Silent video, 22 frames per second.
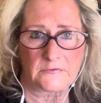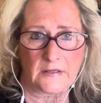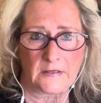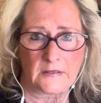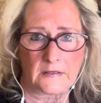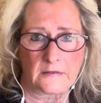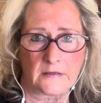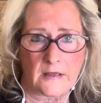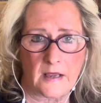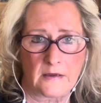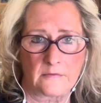
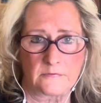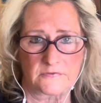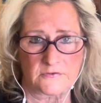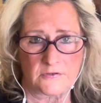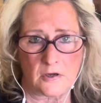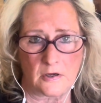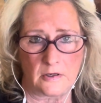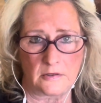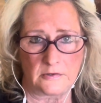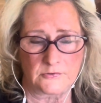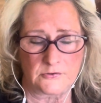and I was
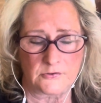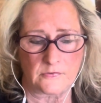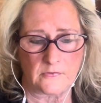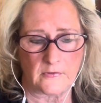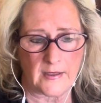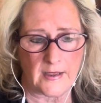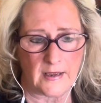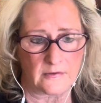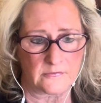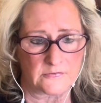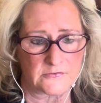called to the
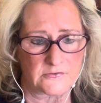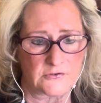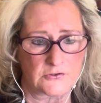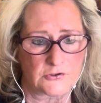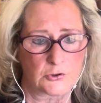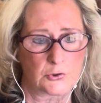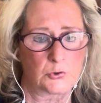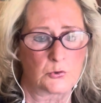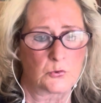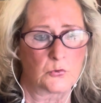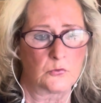house
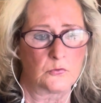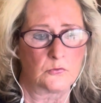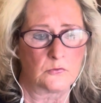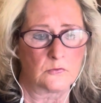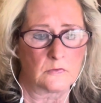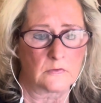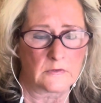to